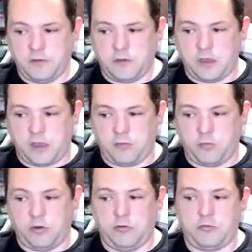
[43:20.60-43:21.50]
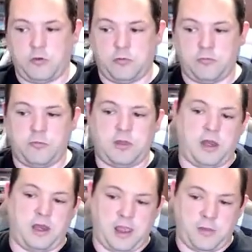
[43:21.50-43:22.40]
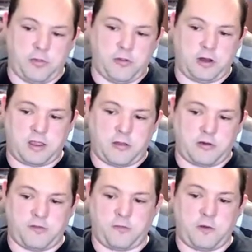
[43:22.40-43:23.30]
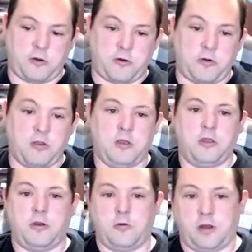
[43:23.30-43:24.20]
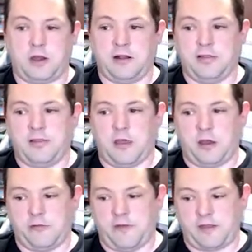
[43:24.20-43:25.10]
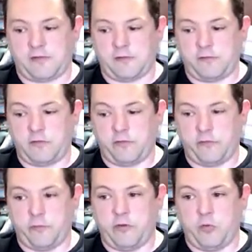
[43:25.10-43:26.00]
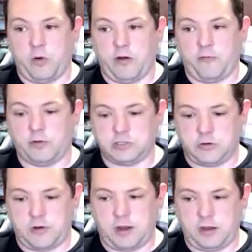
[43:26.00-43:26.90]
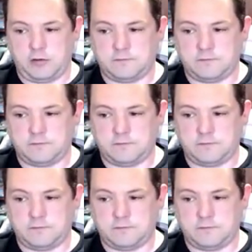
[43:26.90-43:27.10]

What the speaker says: hey, when you go and enable an account in Spinnaker, you're granting a lot of access to it, so be aware of what you're granting.